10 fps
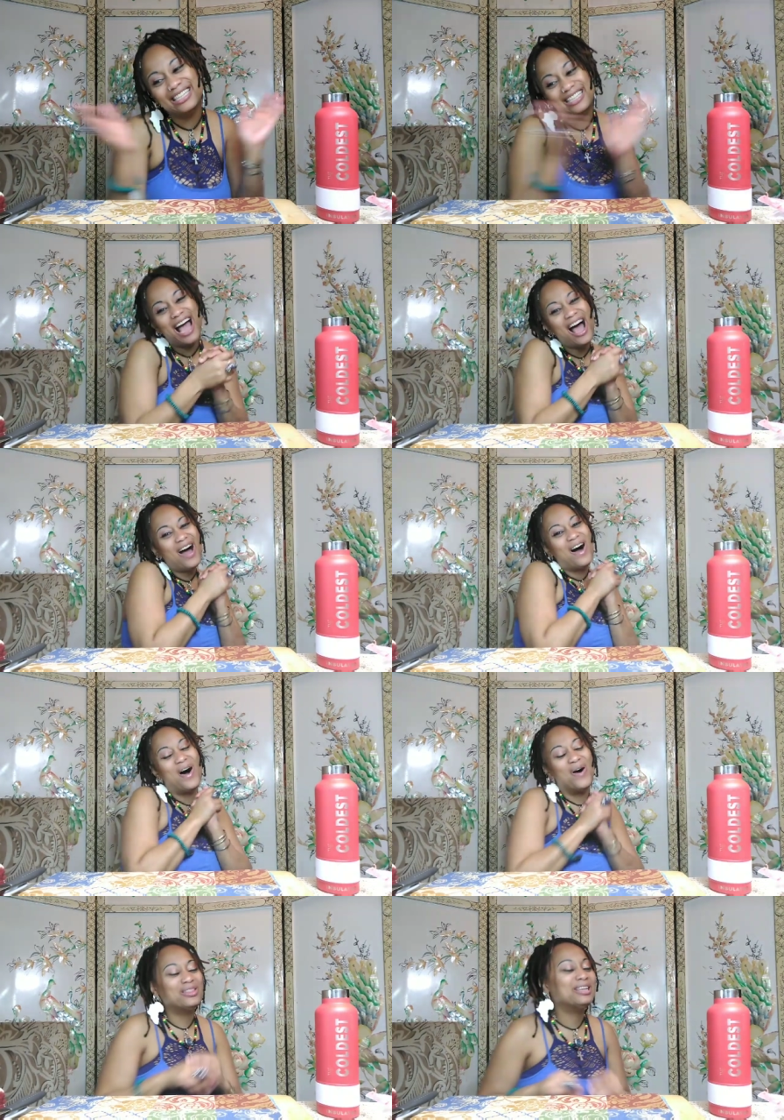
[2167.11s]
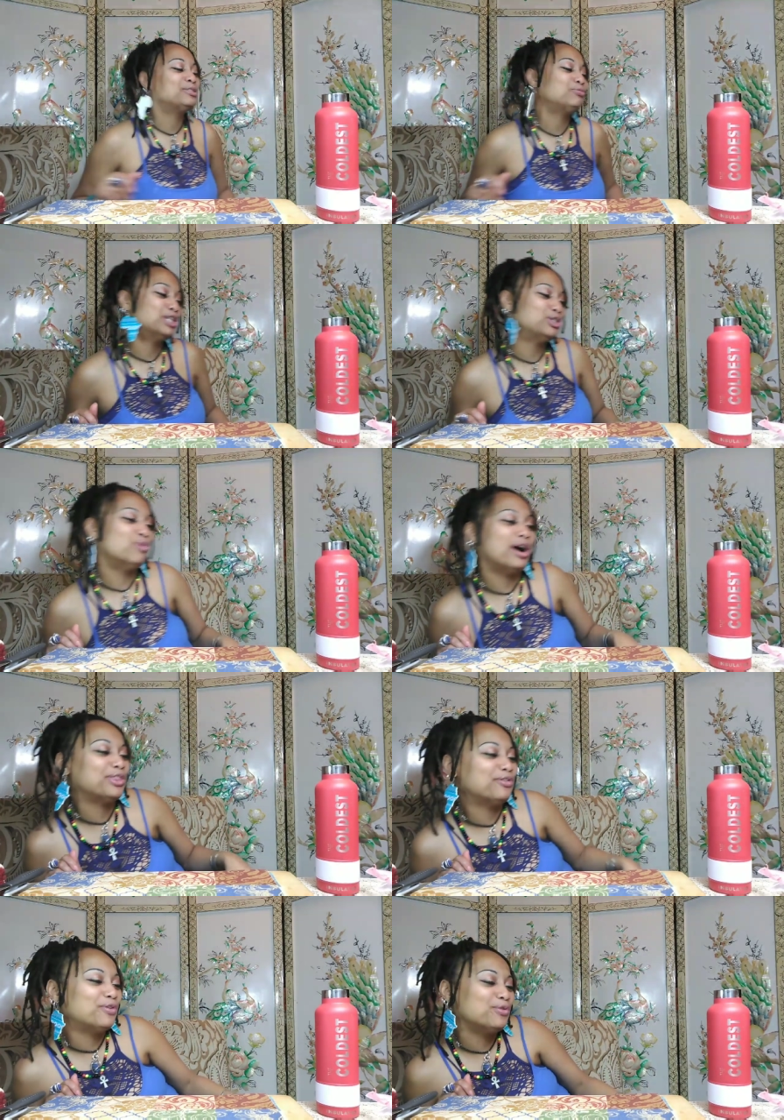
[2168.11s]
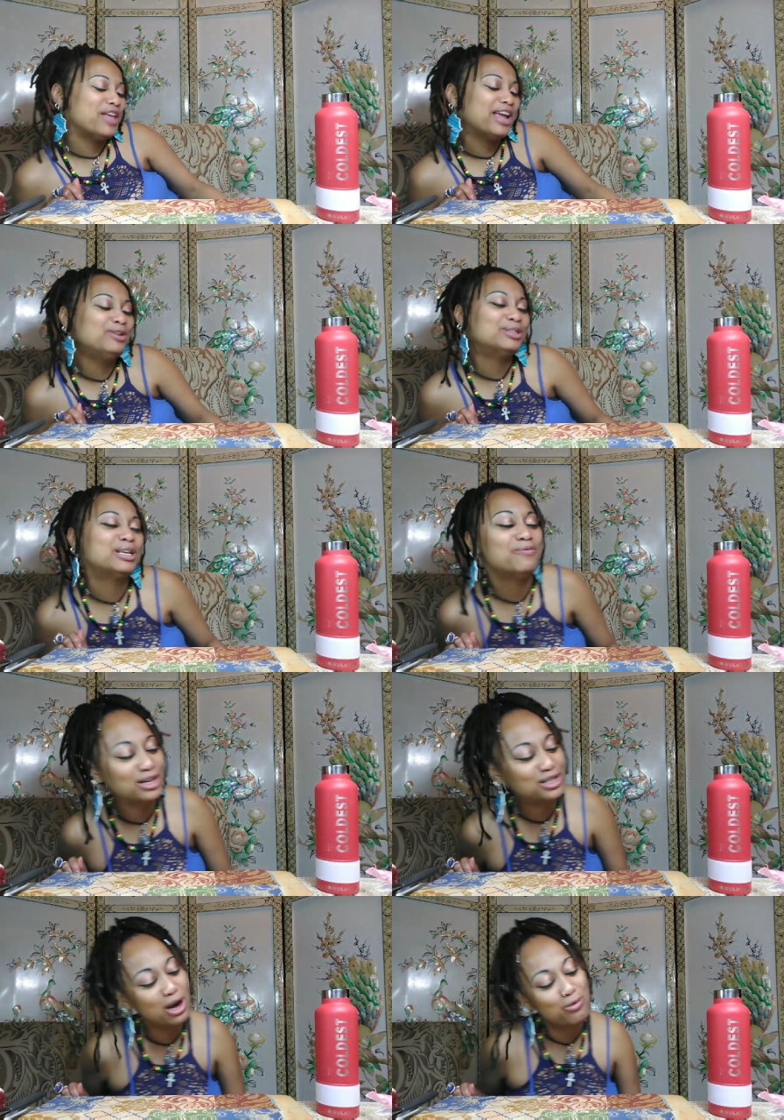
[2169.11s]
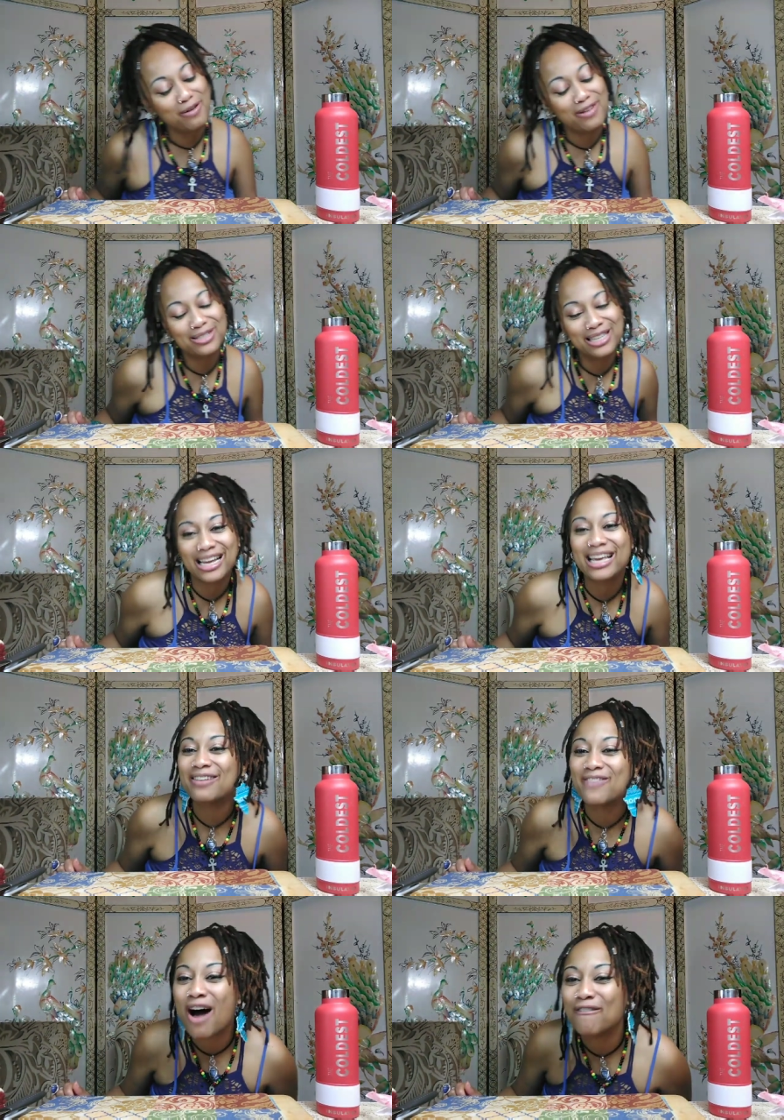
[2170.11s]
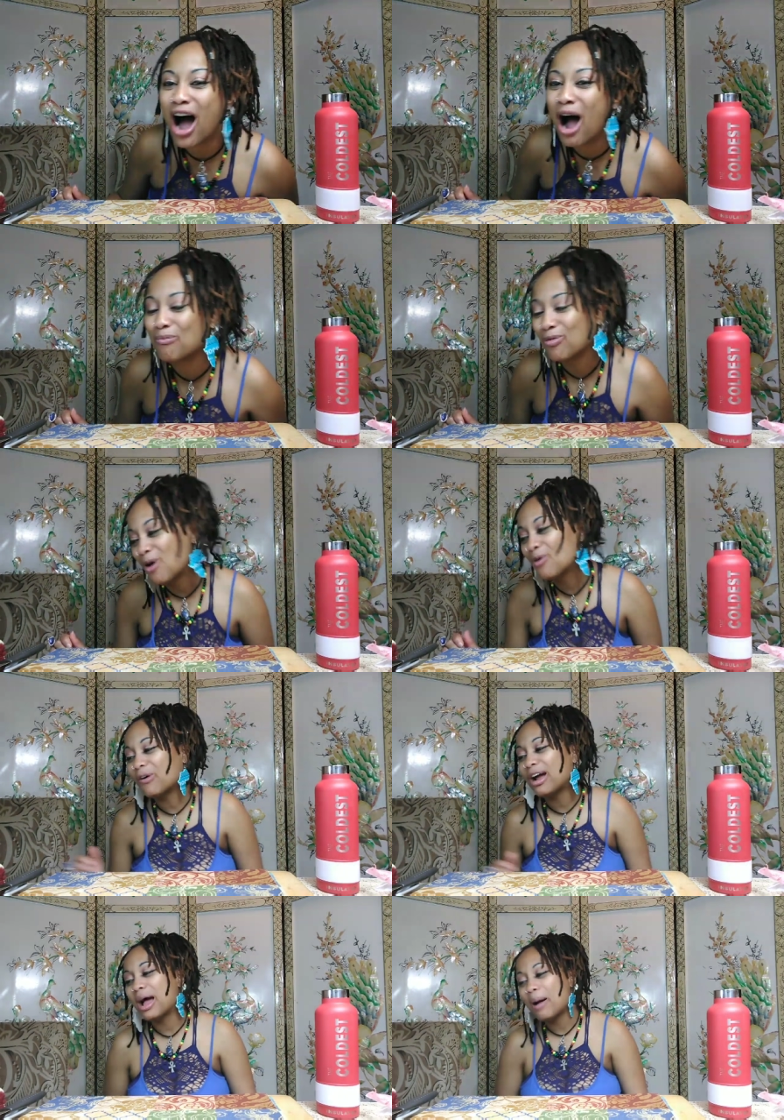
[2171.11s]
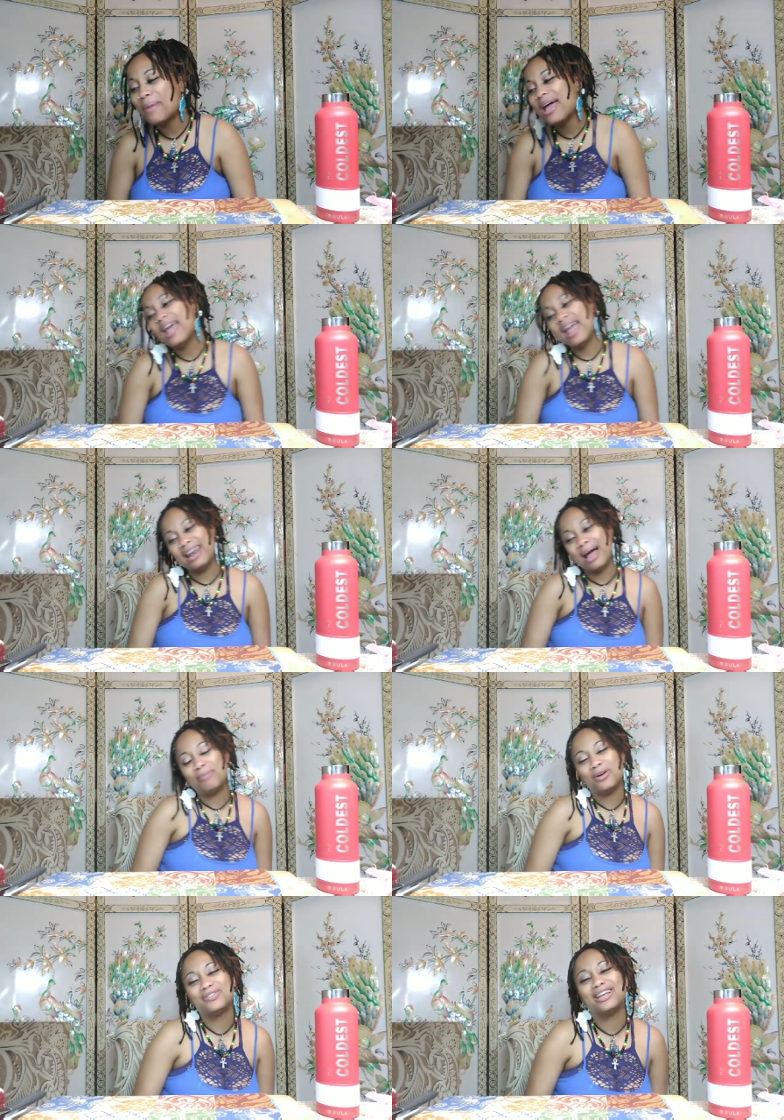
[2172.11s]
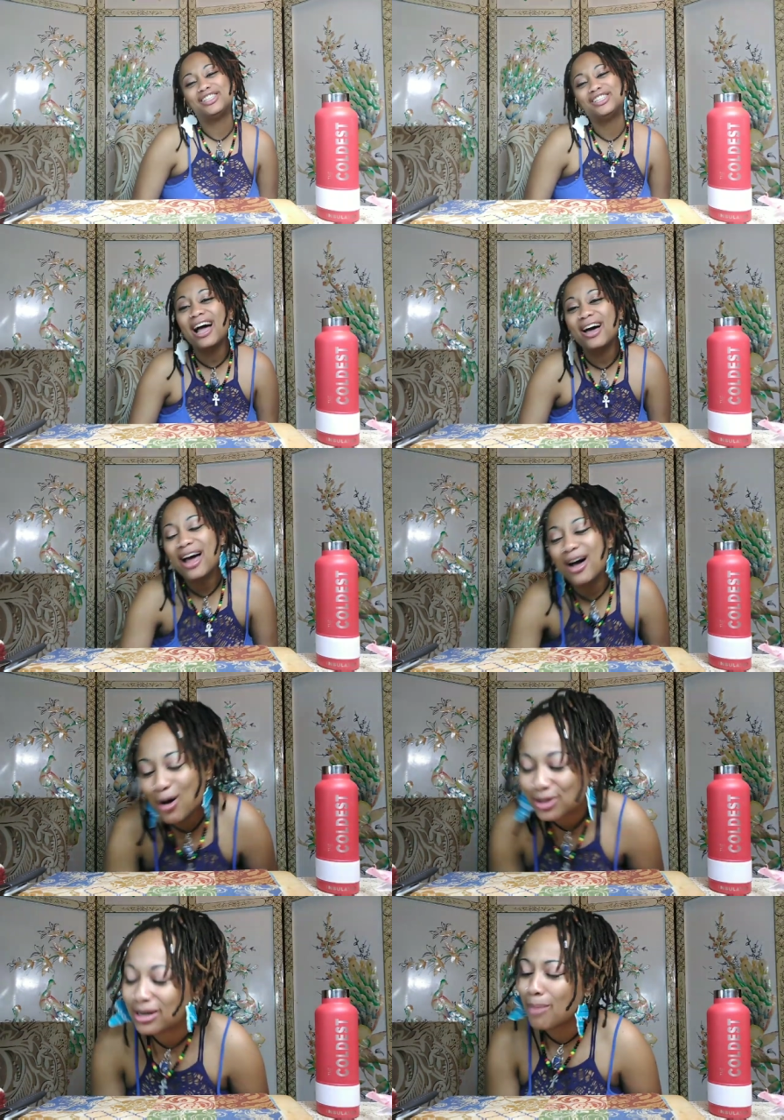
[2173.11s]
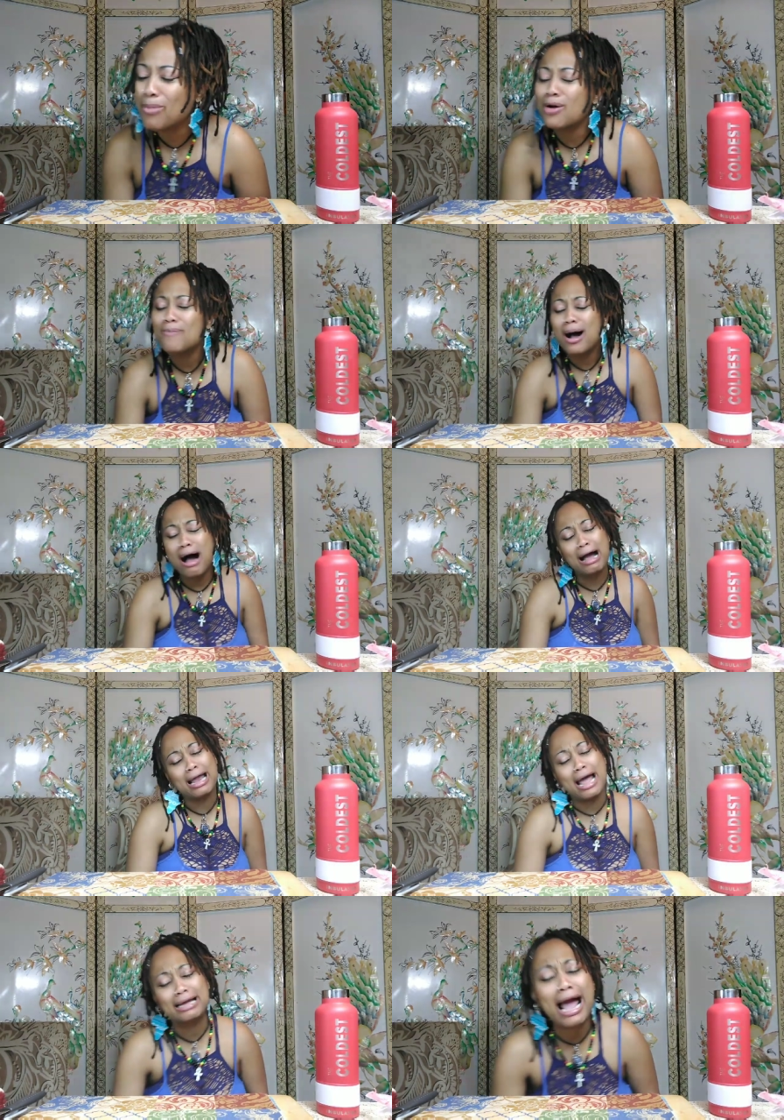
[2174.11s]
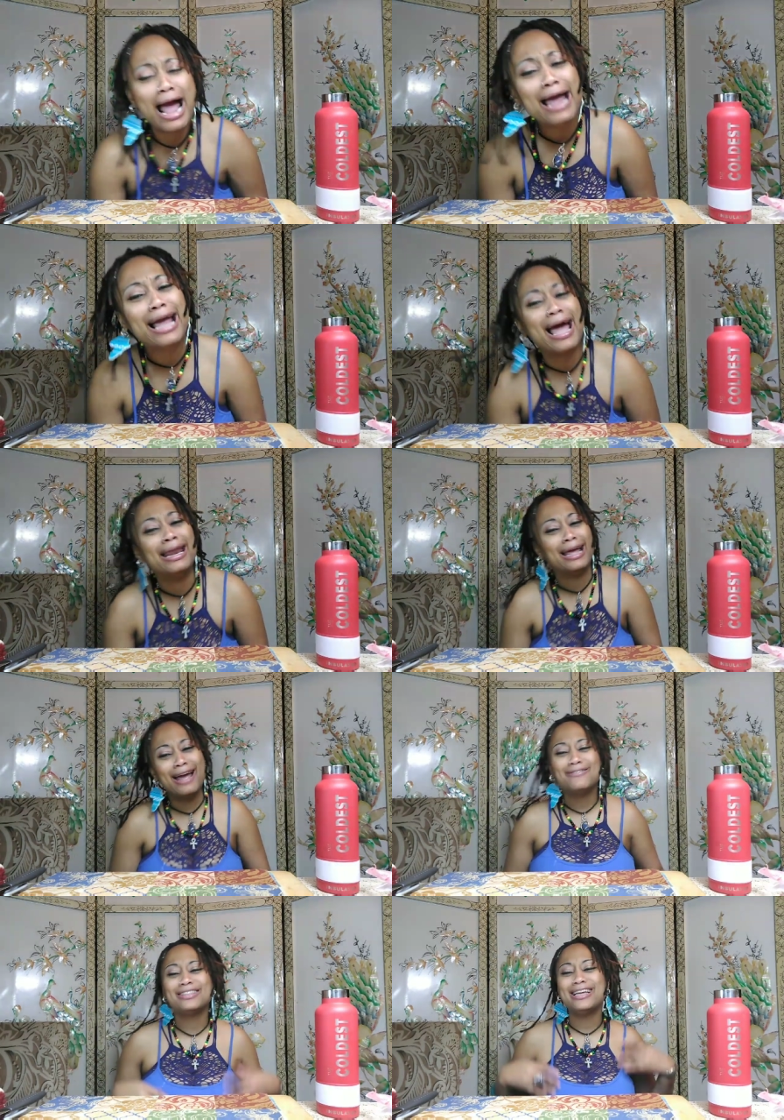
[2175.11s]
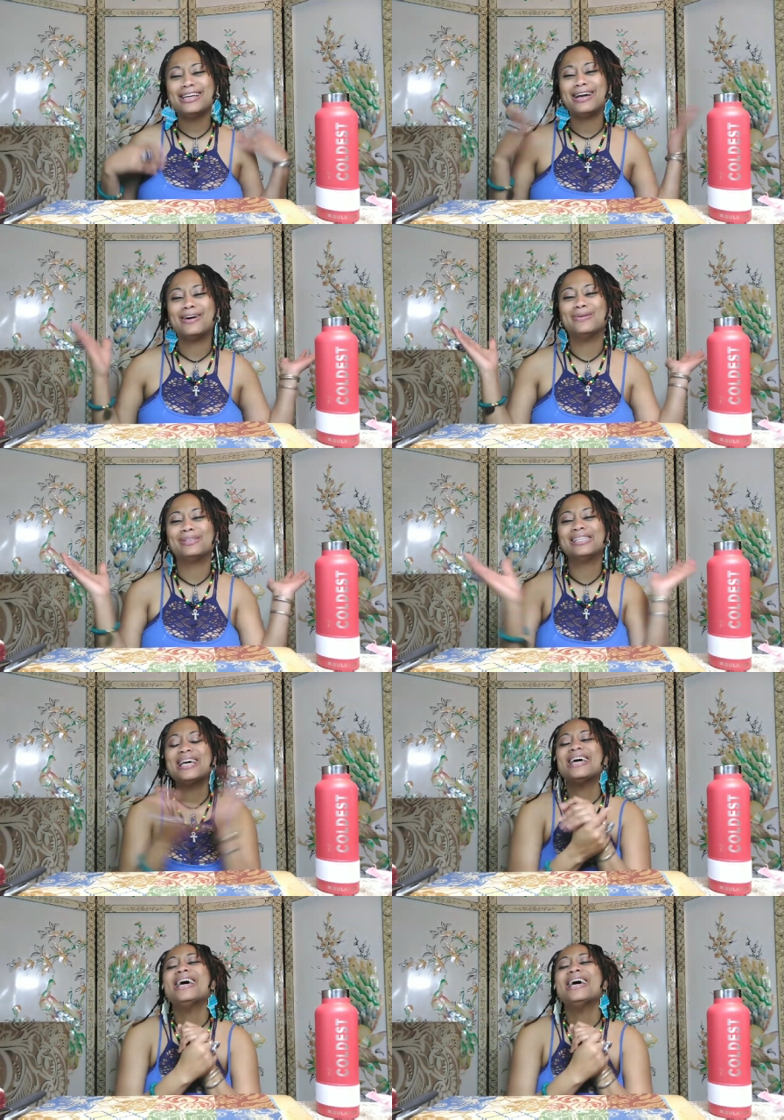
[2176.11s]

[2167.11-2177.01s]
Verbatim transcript: Y'all, this was wonderful. Thank you so much, y'all. We have come to the end of our program and our birthday shout-outs and our mukbang and our cake and everything else.